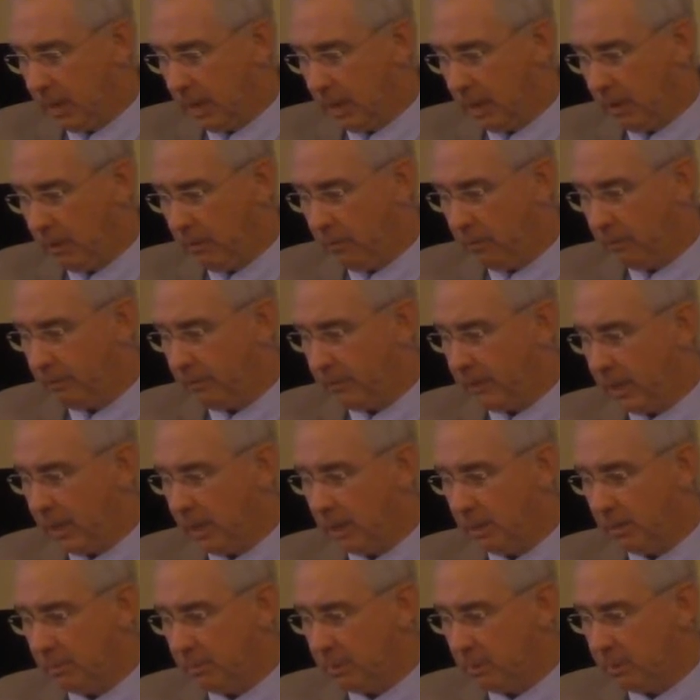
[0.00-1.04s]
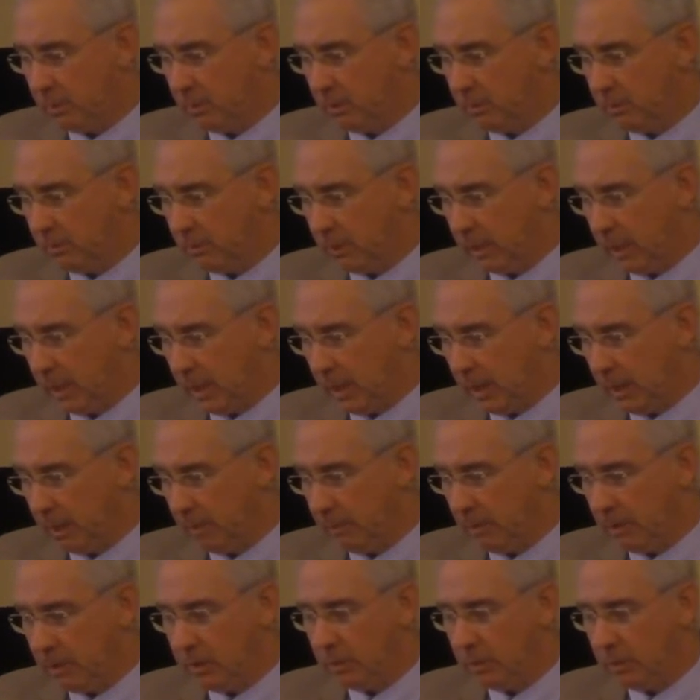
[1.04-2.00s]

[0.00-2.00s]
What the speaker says: how fallible we are.